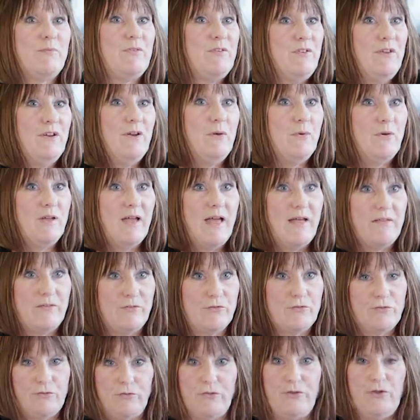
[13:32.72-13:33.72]
you know, get
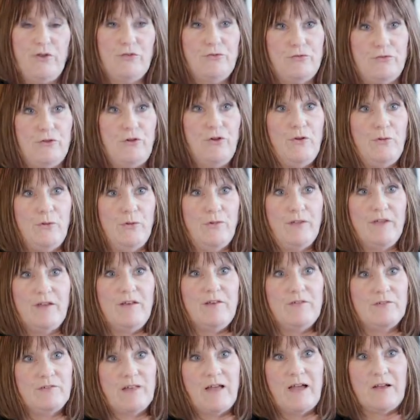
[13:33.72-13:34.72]
certain
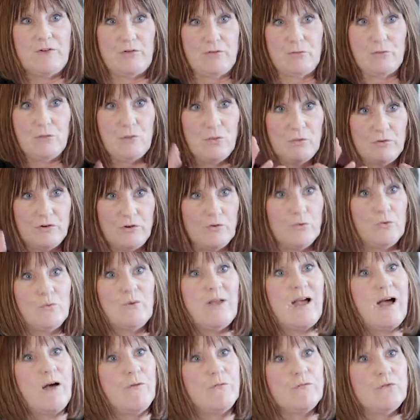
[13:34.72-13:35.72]
things like sorted, because
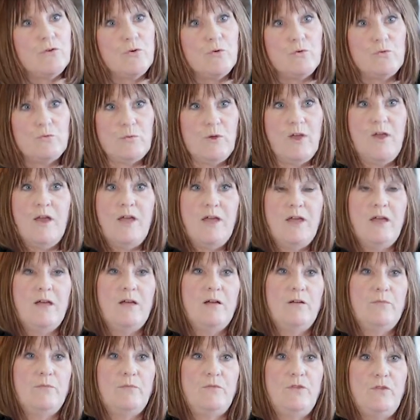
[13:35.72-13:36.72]
we have to, because
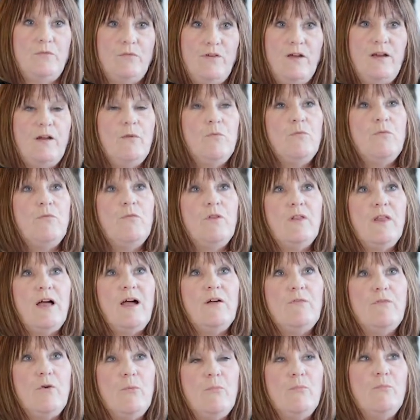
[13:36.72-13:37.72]
they very,
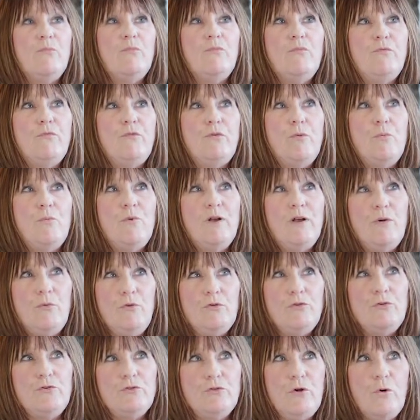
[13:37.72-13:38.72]
like from when I
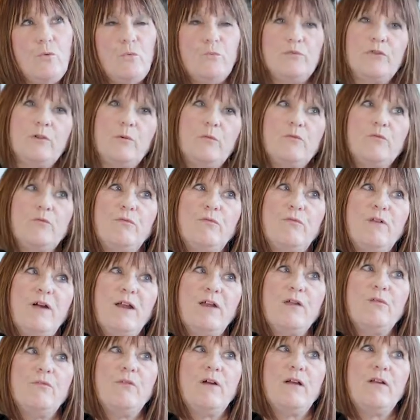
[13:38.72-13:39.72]
was at Don's, it was
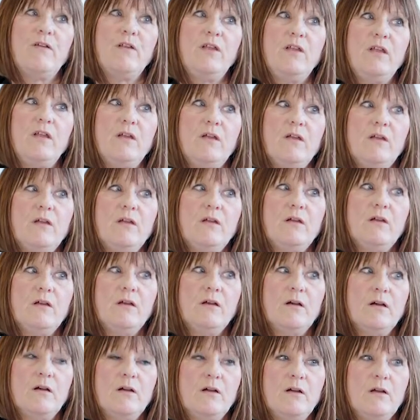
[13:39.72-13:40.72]
very, very,
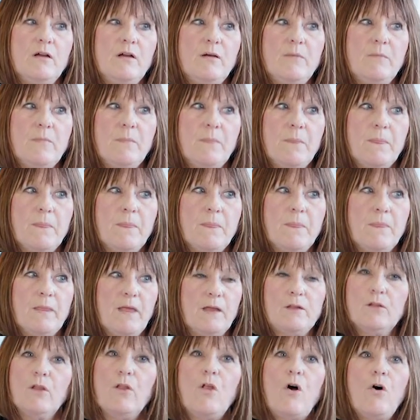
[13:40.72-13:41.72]
they
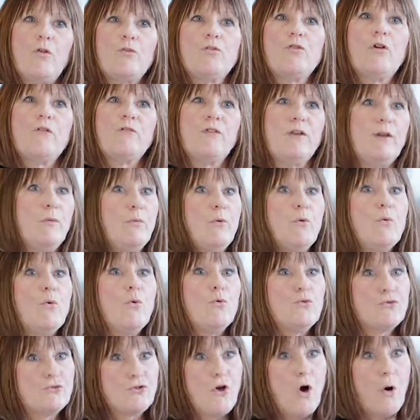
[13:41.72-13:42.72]
had lots of it. They were
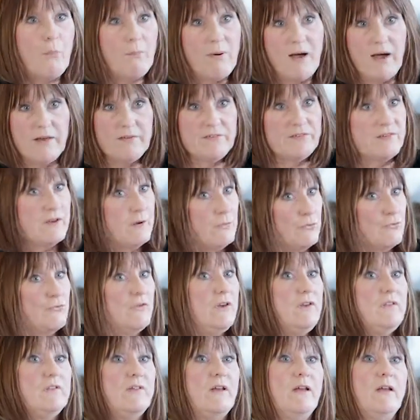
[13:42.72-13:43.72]
all stock patterns, and it was
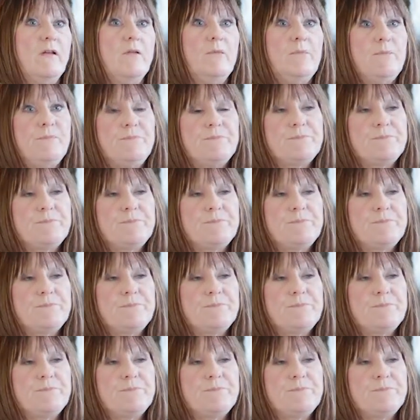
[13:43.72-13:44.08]
retail.